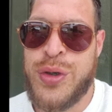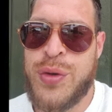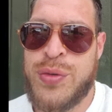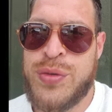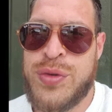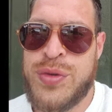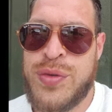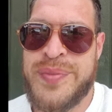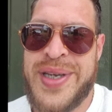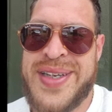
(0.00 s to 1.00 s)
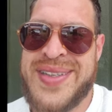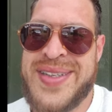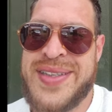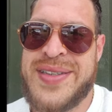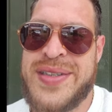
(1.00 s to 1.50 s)
don't make
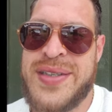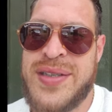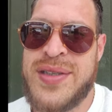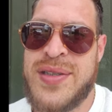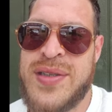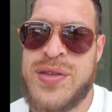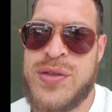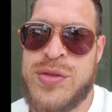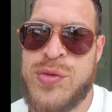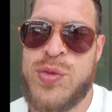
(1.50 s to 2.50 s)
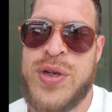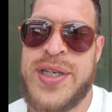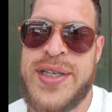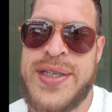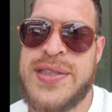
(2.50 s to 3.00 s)
it to what
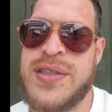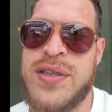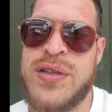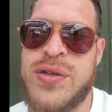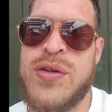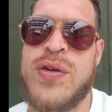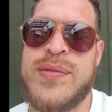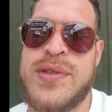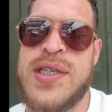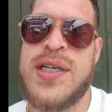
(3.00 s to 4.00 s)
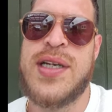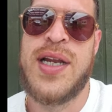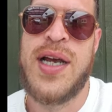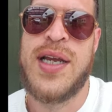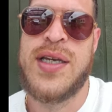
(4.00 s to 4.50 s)
it isn't. You know what I'm saying?
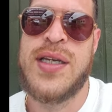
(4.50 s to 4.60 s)
Like,